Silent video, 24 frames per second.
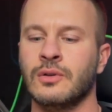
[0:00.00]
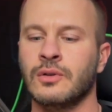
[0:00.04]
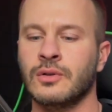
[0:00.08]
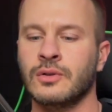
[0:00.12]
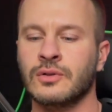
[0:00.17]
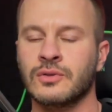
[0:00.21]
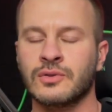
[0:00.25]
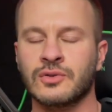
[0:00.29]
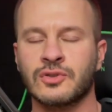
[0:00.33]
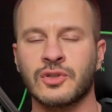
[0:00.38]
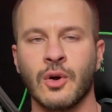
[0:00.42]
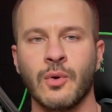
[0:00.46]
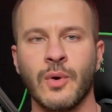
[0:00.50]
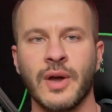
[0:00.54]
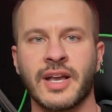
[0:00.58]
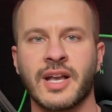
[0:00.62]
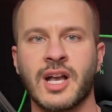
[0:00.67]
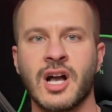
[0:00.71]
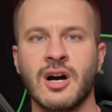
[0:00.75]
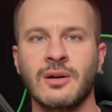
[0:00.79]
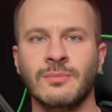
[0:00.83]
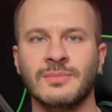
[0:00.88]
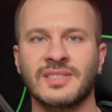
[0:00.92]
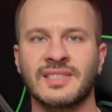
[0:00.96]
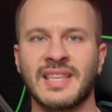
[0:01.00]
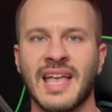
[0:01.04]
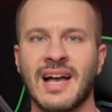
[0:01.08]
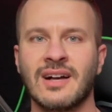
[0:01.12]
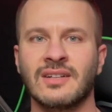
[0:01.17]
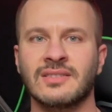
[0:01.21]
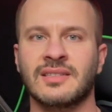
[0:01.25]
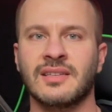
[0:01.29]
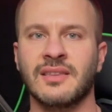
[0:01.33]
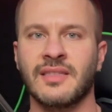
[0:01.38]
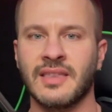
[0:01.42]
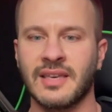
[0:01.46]
So it comes down
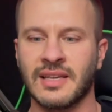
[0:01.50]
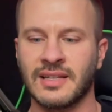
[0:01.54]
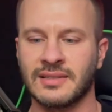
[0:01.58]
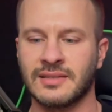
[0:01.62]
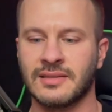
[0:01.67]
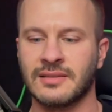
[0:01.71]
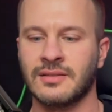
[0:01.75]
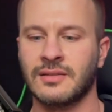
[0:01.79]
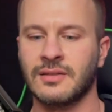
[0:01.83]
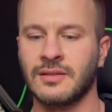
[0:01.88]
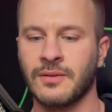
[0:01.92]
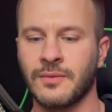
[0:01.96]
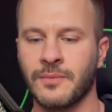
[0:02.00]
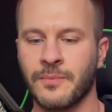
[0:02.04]
to this.